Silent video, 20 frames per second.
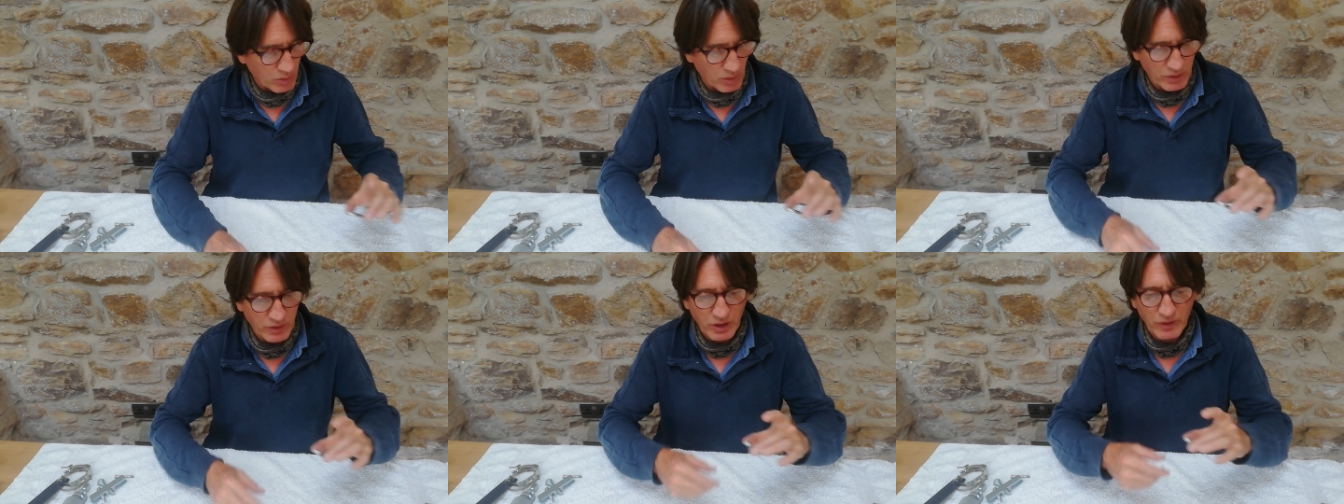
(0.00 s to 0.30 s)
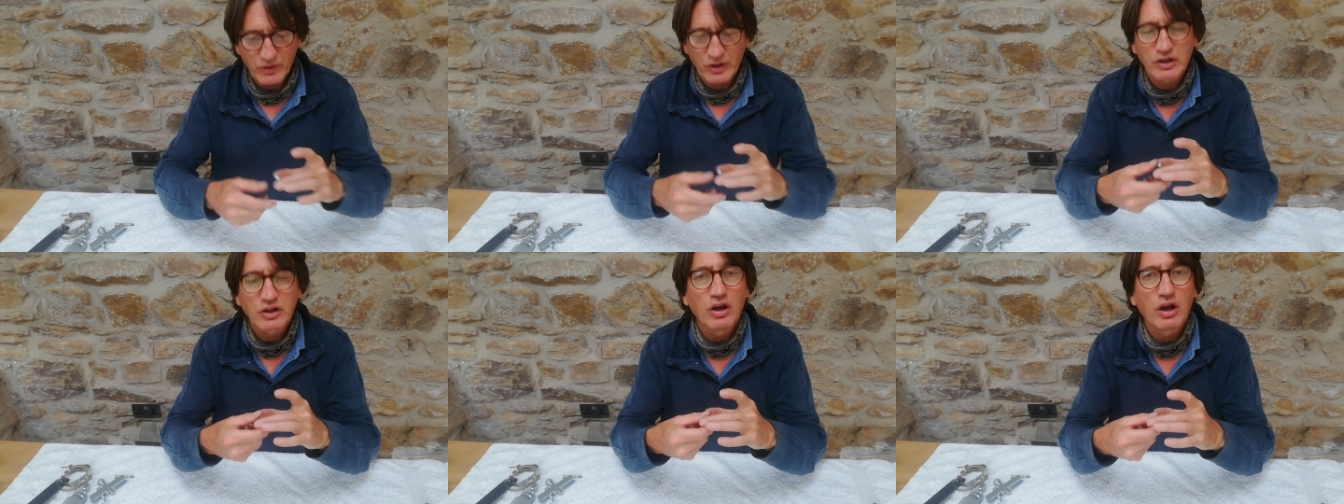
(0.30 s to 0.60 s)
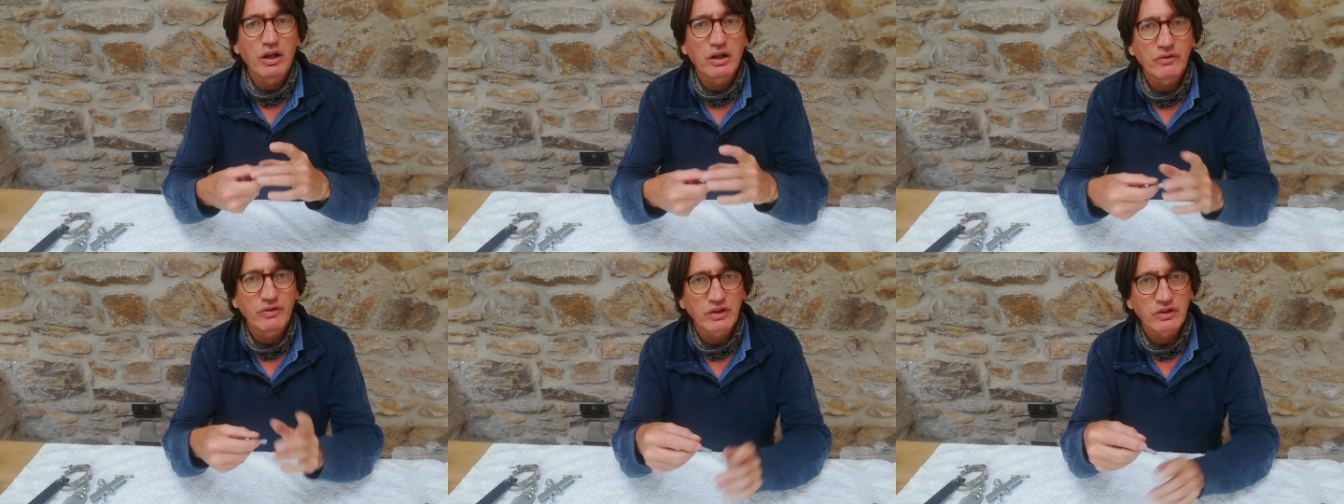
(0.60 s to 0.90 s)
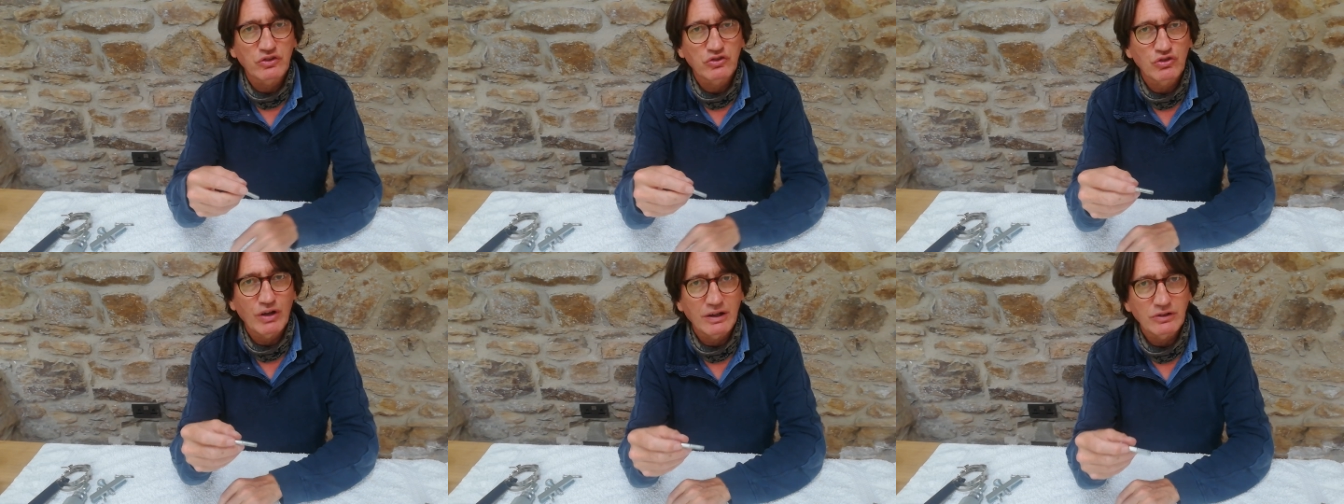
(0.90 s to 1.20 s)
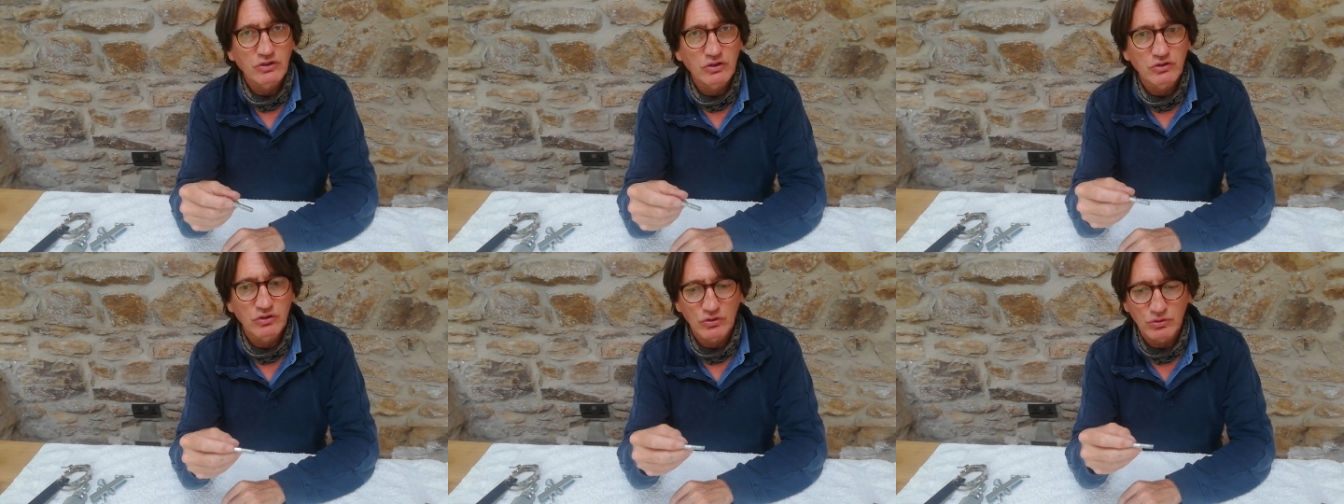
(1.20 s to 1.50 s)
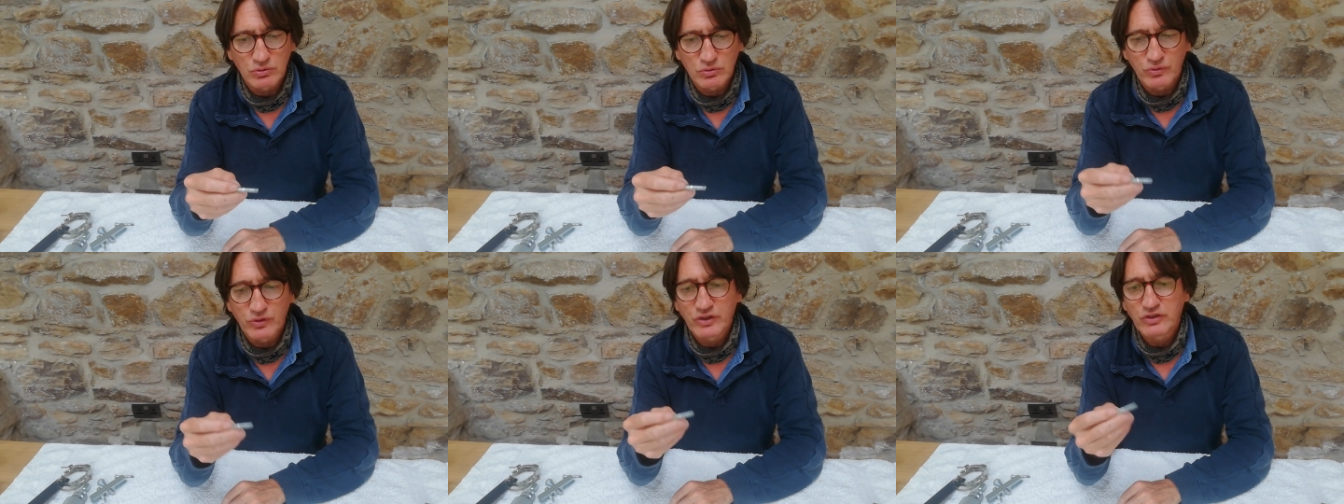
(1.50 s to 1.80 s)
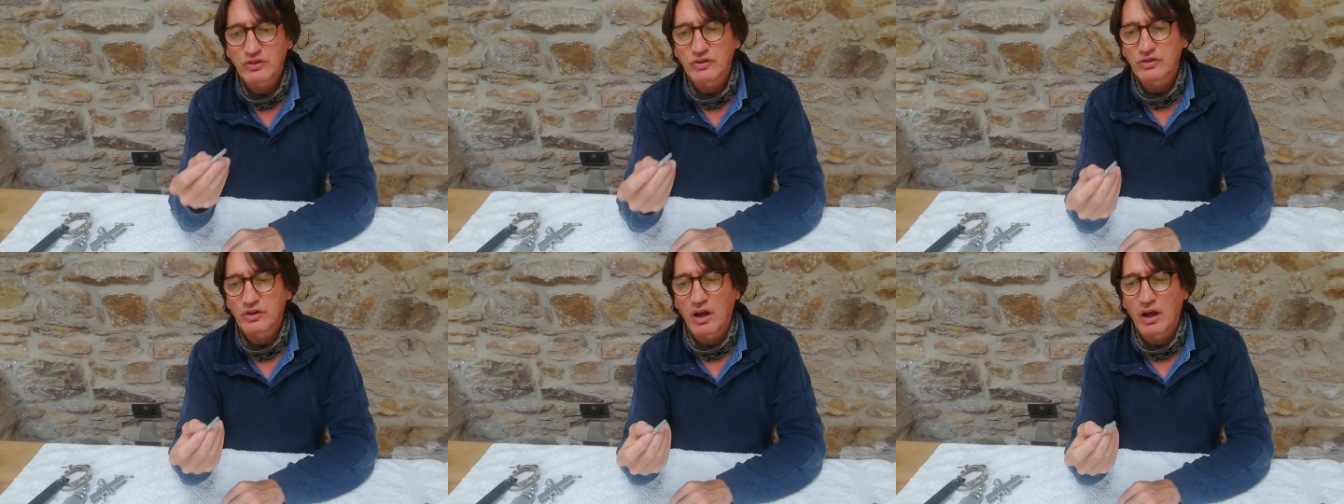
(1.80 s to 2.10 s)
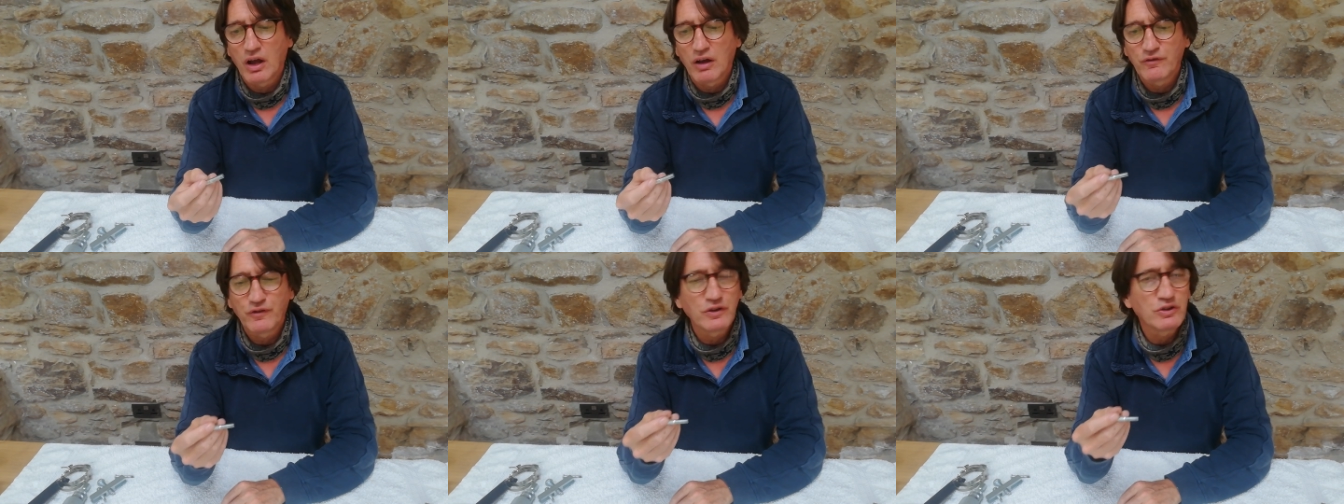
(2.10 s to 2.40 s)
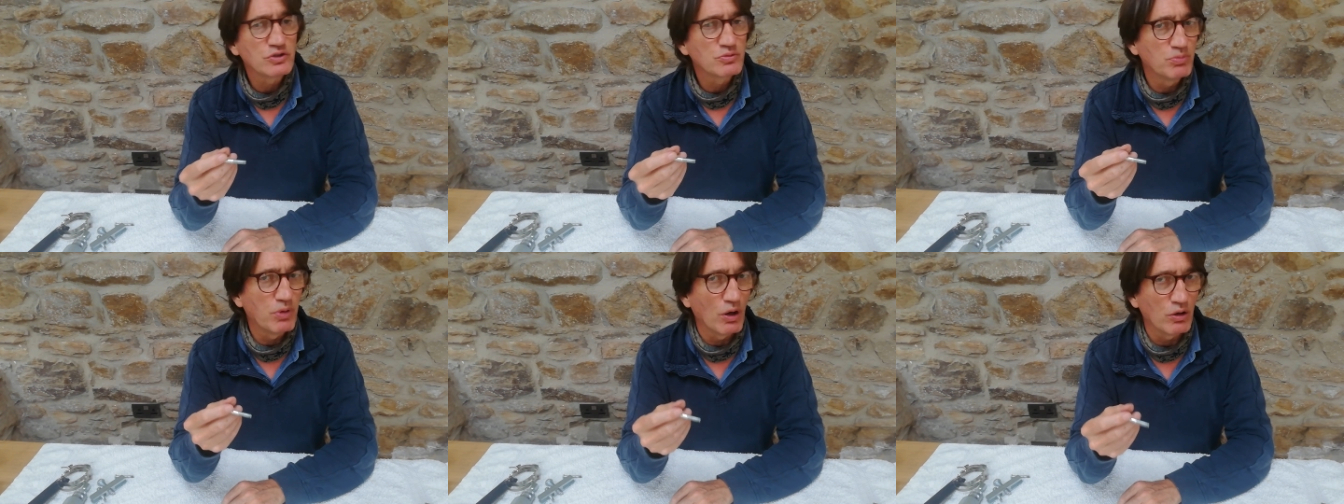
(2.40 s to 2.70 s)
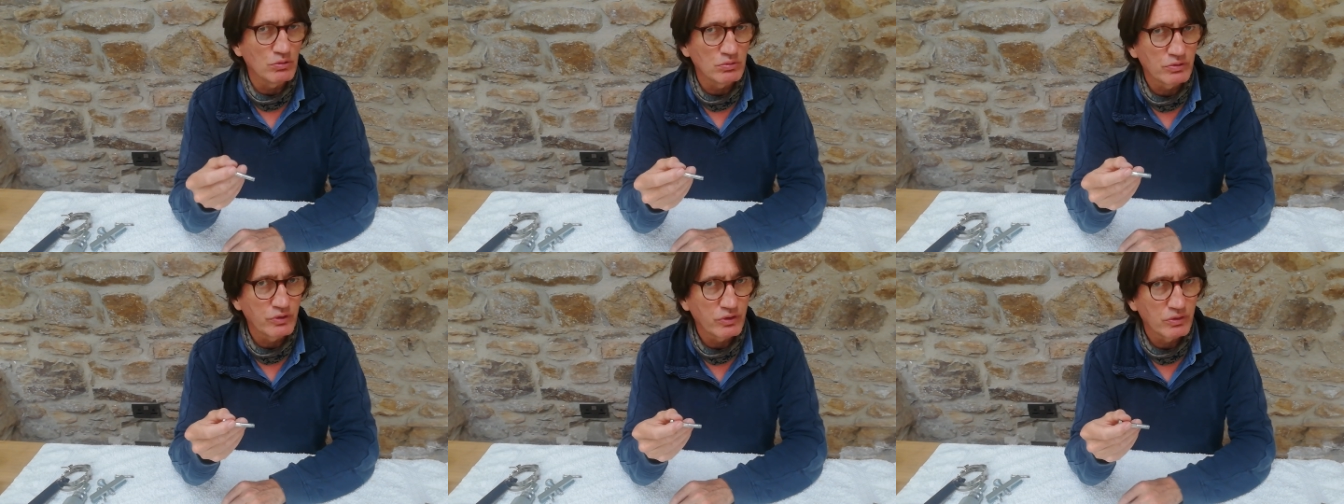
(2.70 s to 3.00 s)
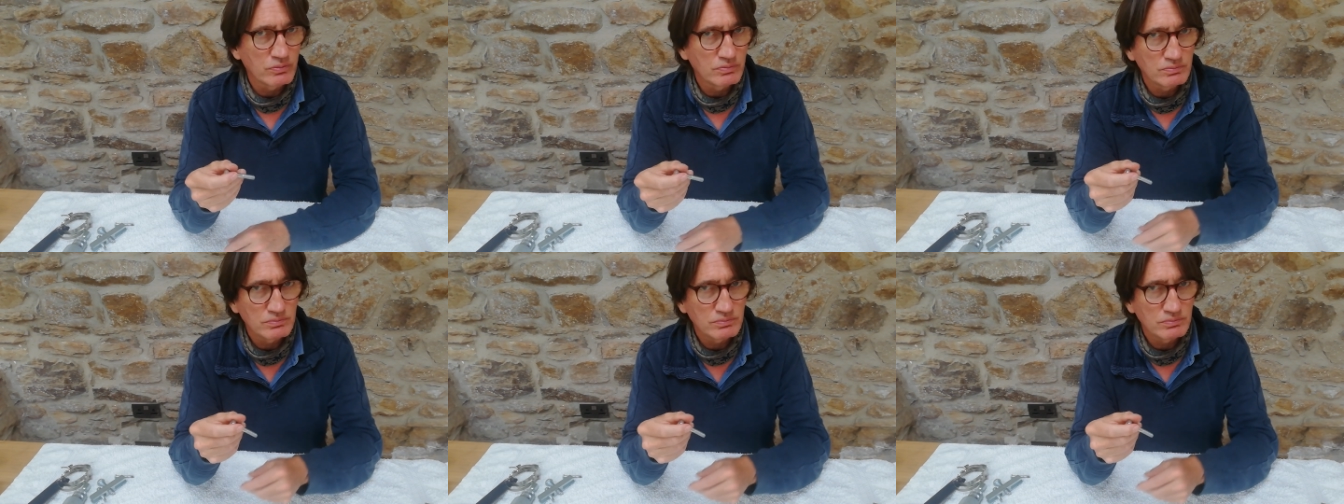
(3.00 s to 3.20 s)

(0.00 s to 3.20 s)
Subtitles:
another kind of extractor tool. This is a 1/2 inch bolt.